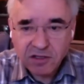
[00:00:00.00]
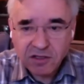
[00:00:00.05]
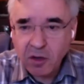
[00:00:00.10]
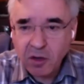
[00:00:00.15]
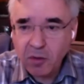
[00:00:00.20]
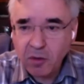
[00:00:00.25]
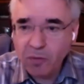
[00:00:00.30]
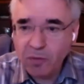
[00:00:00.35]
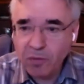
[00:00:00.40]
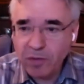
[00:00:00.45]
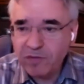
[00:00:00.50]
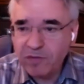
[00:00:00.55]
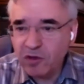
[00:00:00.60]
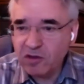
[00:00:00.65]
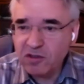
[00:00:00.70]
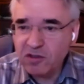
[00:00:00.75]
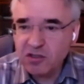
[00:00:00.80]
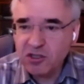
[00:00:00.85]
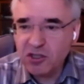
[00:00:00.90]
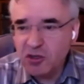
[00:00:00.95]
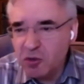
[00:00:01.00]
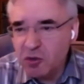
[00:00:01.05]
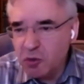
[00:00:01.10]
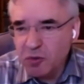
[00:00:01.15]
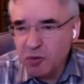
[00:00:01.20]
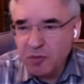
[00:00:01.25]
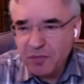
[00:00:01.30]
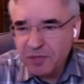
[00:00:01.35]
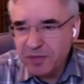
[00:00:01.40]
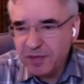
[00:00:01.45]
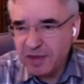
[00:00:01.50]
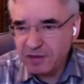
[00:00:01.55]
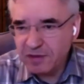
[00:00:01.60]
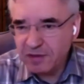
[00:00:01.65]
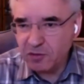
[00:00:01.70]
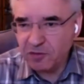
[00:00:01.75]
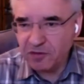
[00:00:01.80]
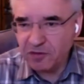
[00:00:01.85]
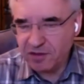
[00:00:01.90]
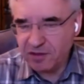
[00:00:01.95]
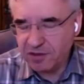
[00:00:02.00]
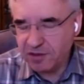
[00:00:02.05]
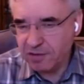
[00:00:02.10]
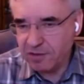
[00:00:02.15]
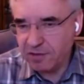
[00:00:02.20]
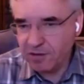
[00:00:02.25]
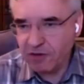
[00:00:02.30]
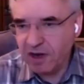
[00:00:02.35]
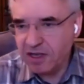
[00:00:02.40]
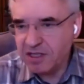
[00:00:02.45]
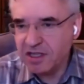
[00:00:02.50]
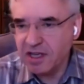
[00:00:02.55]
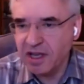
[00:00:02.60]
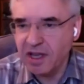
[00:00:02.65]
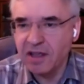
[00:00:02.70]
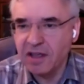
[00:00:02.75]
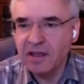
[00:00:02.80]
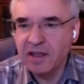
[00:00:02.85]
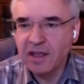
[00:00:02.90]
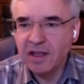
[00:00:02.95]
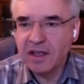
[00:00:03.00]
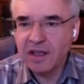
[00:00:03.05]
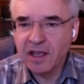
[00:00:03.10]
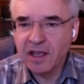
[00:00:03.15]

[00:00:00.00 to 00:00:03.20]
So we've got two sort of threads here,